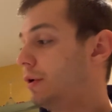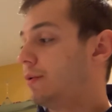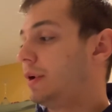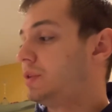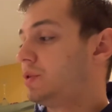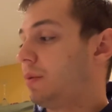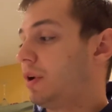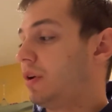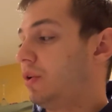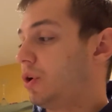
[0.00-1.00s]
right? So I'm
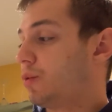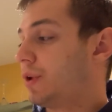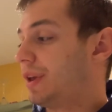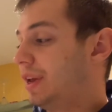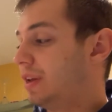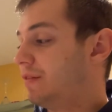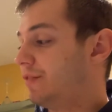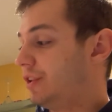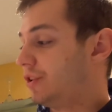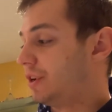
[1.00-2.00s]
going to look where Eden
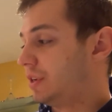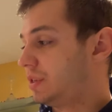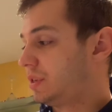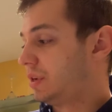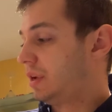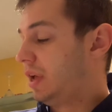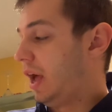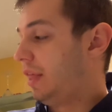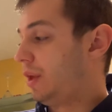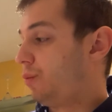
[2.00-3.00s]
Vineyard is,
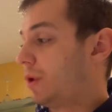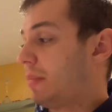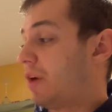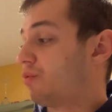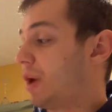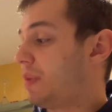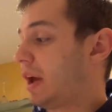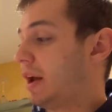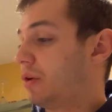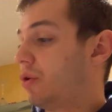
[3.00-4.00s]
and then where my ripe
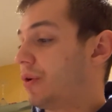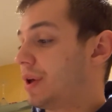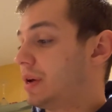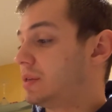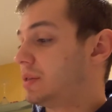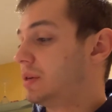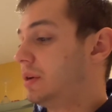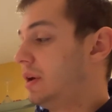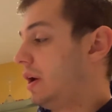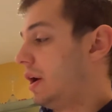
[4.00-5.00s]
category is,
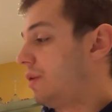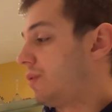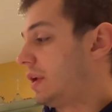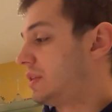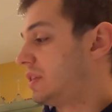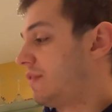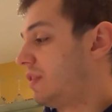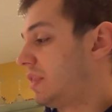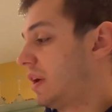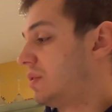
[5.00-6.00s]
and write
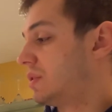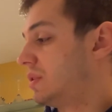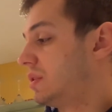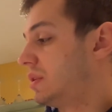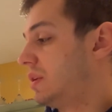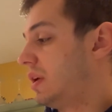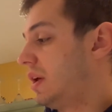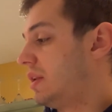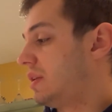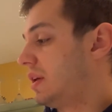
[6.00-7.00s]

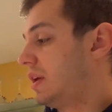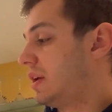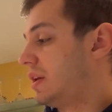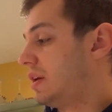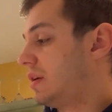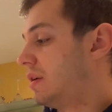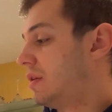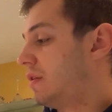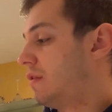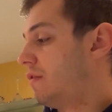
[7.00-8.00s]

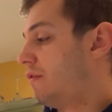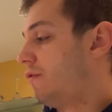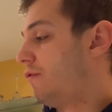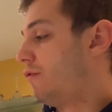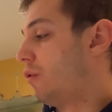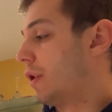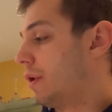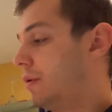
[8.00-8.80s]
7,084.